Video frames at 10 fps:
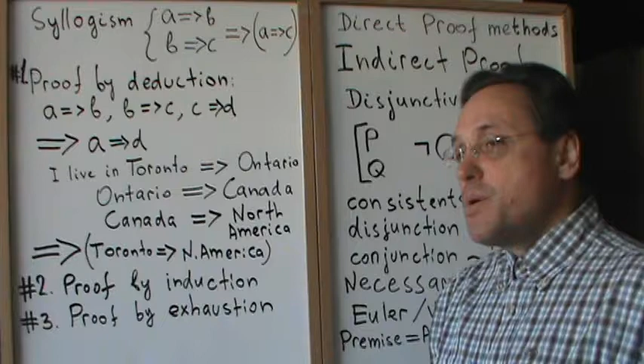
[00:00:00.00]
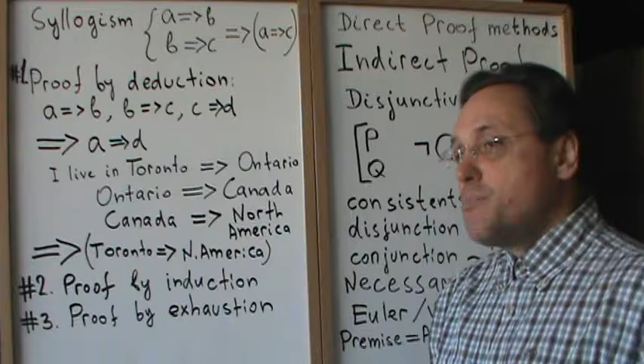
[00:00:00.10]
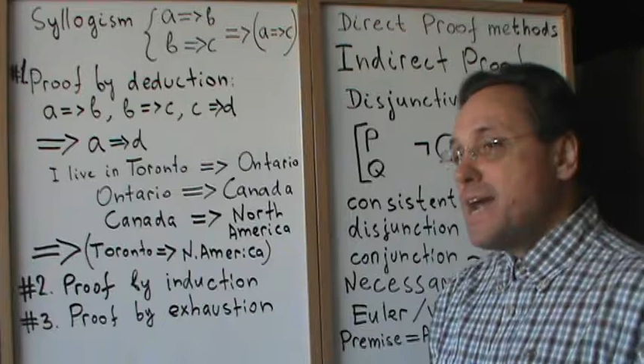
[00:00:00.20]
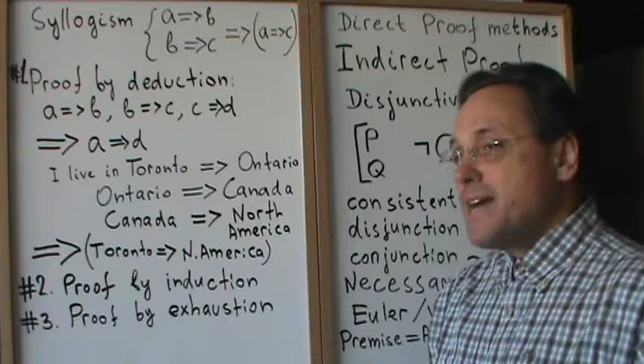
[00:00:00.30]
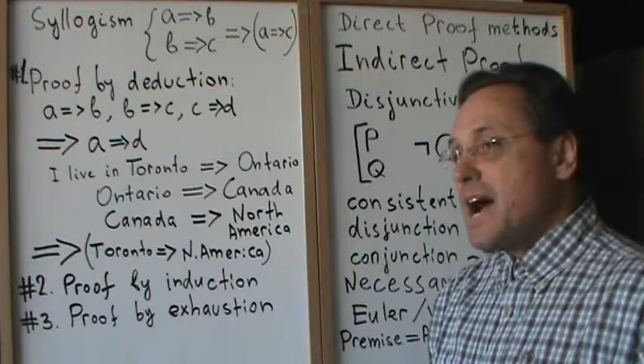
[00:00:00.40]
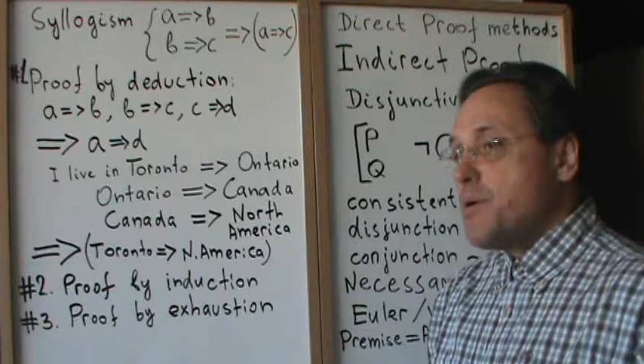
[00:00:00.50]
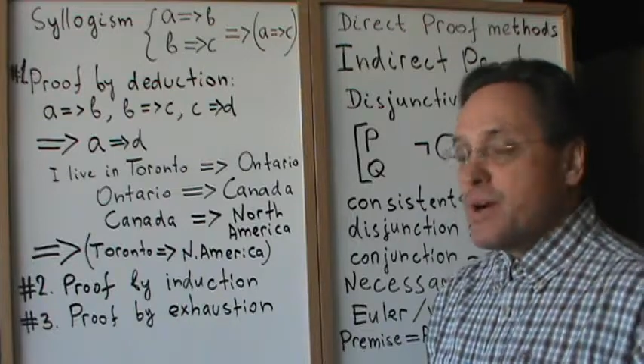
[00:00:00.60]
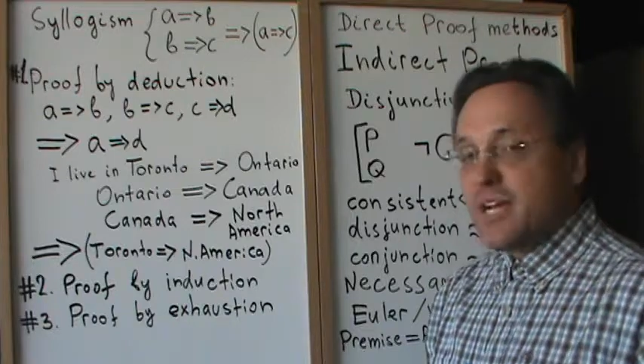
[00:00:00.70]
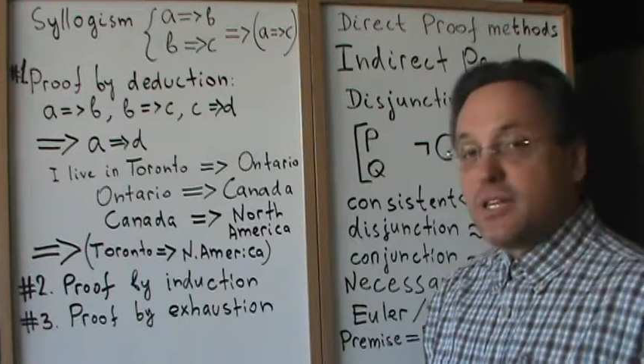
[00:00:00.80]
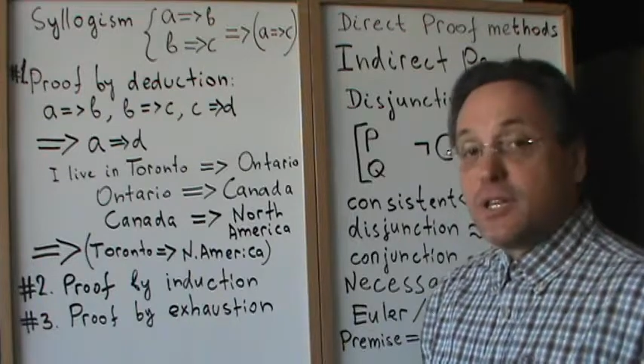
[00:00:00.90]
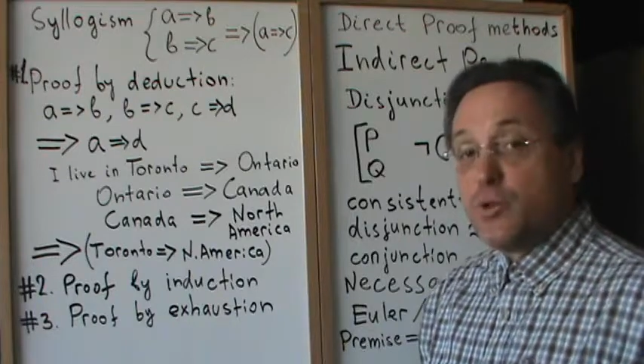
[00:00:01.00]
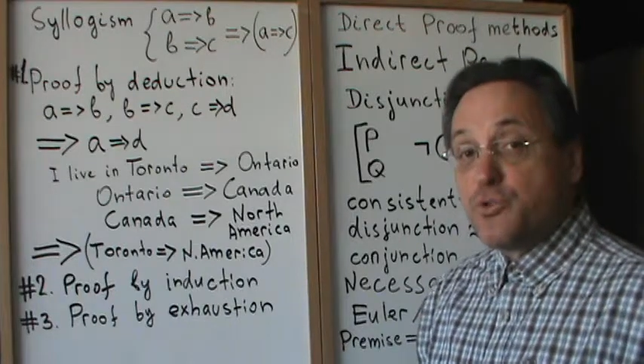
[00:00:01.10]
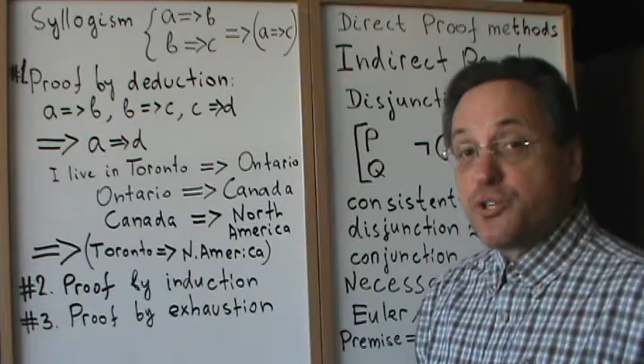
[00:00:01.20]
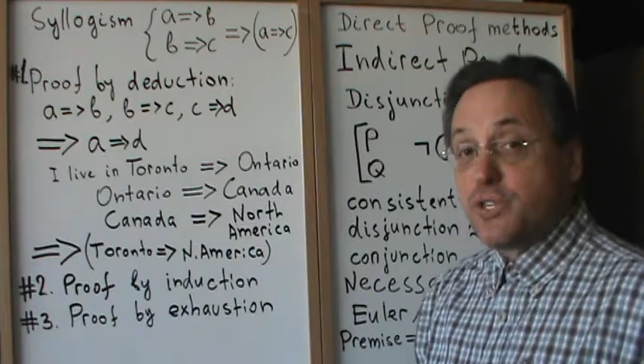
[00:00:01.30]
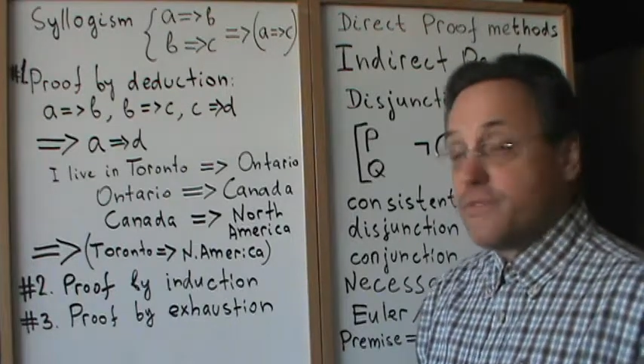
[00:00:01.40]
make our
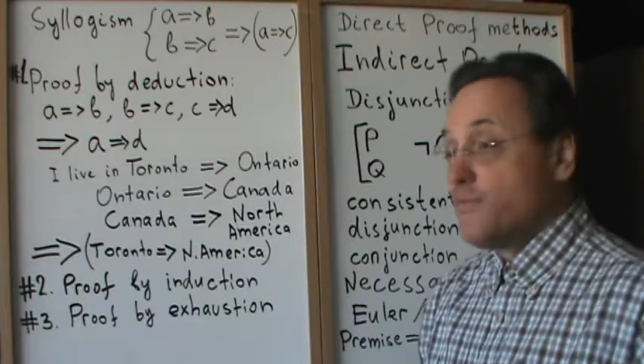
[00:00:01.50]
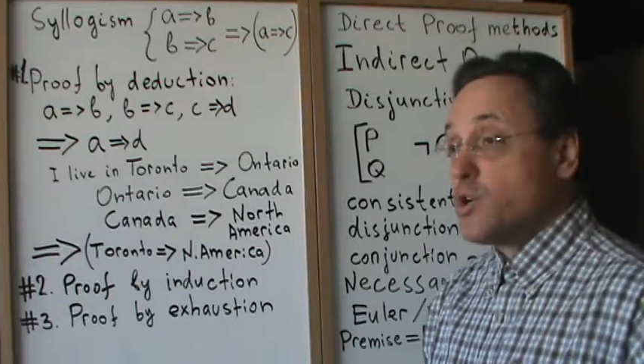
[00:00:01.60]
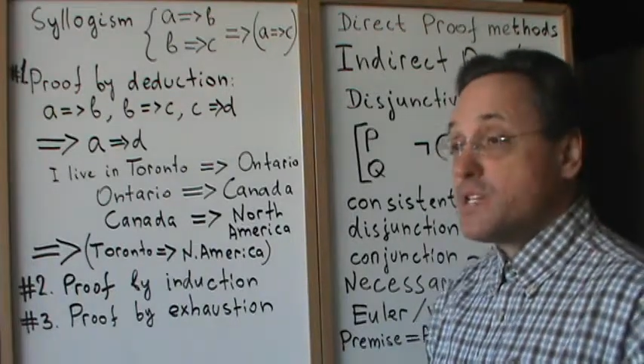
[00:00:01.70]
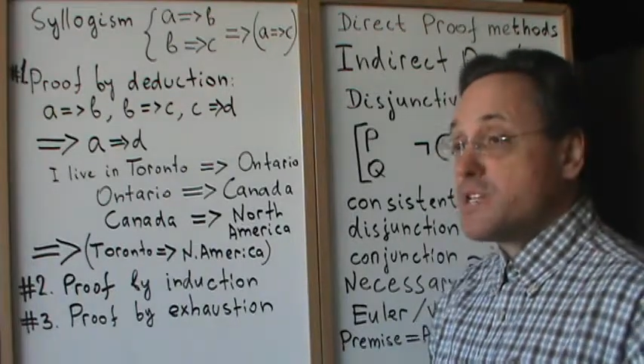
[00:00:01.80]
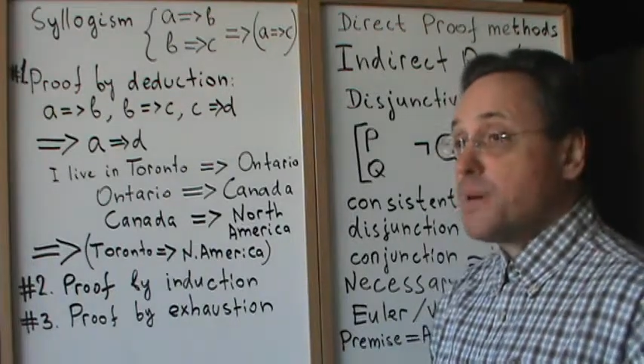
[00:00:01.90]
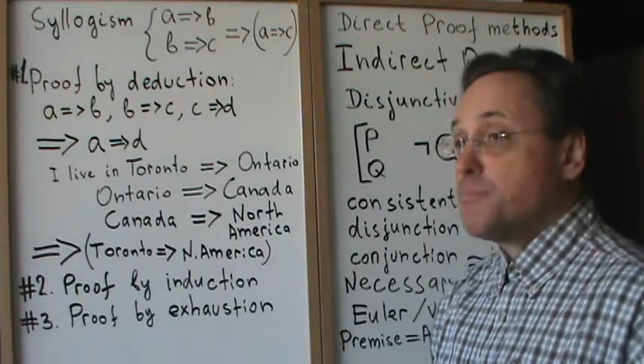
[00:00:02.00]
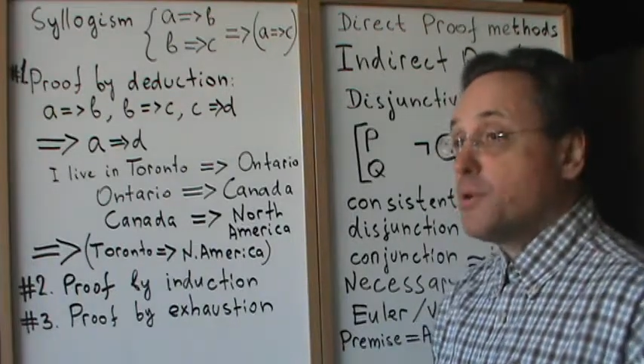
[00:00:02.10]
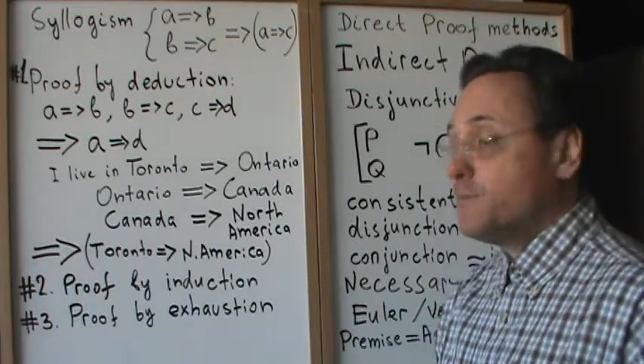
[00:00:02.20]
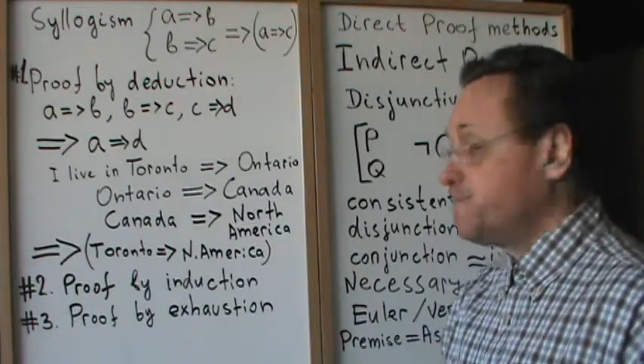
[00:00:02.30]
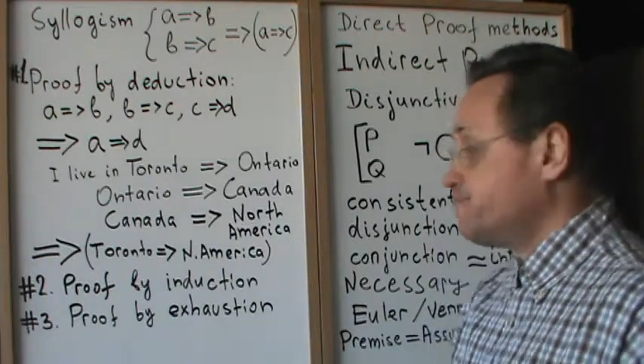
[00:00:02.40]
conclusion. For example,